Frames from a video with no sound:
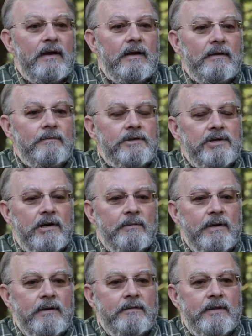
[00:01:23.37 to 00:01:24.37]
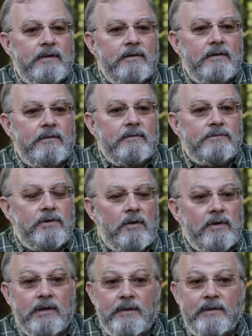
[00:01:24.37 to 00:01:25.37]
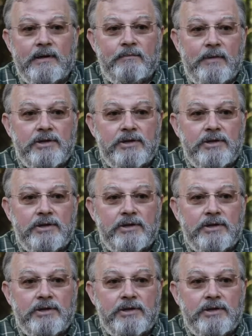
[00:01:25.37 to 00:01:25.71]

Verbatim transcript: I'm chairman of the Trout Unlimited